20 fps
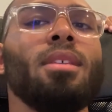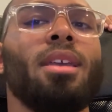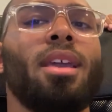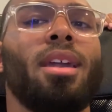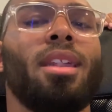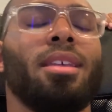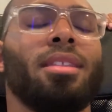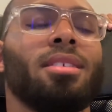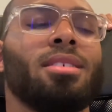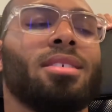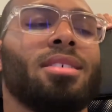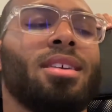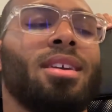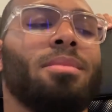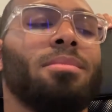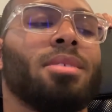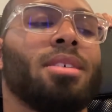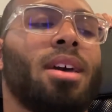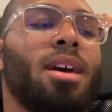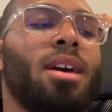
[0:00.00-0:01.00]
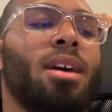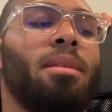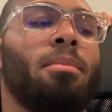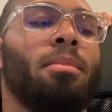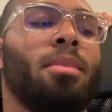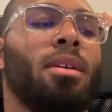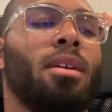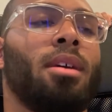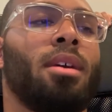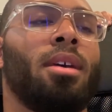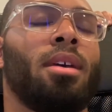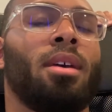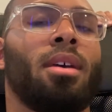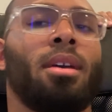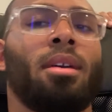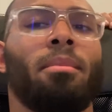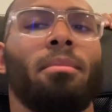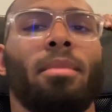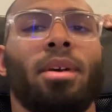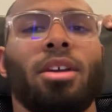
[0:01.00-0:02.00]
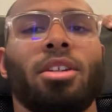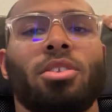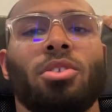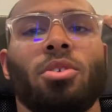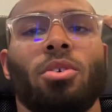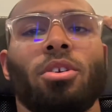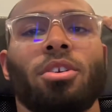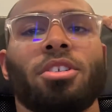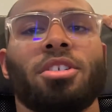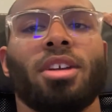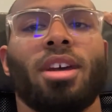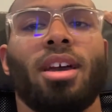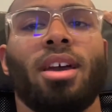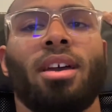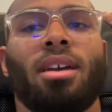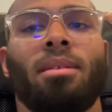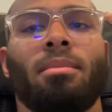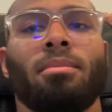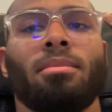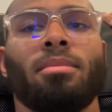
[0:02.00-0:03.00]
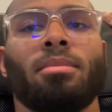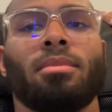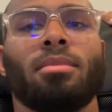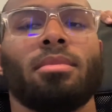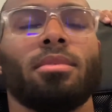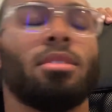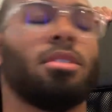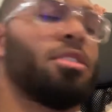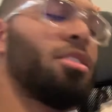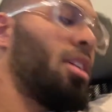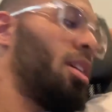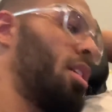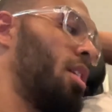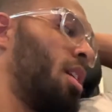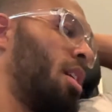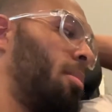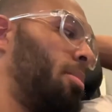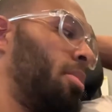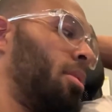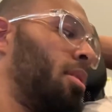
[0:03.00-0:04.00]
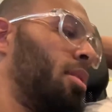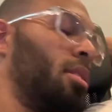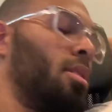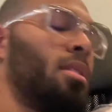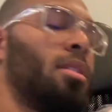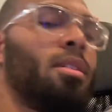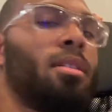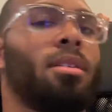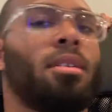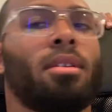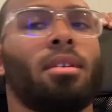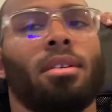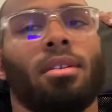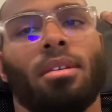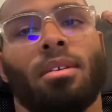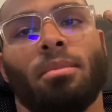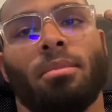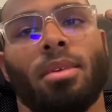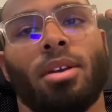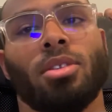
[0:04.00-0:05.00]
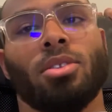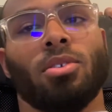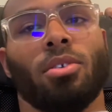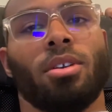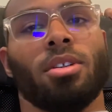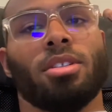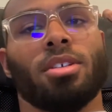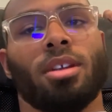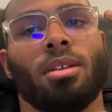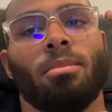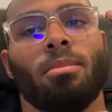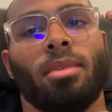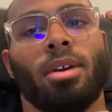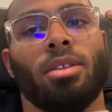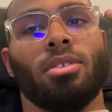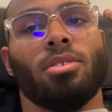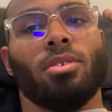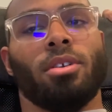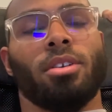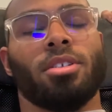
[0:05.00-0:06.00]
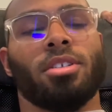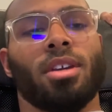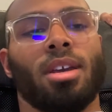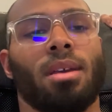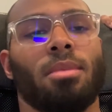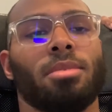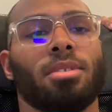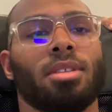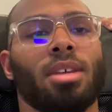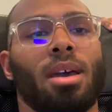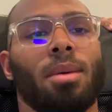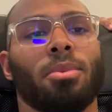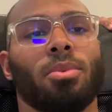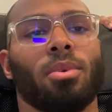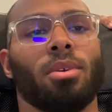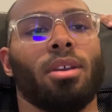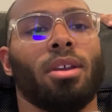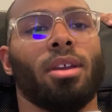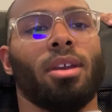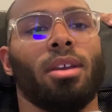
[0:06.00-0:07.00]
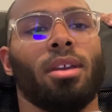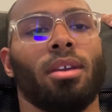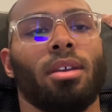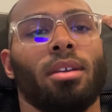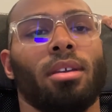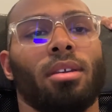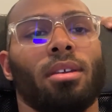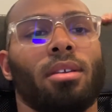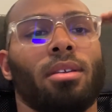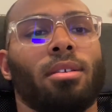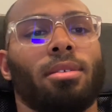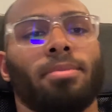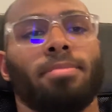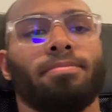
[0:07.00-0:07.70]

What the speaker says: And at the same time, my door chime, shut up. My door chime stopped working.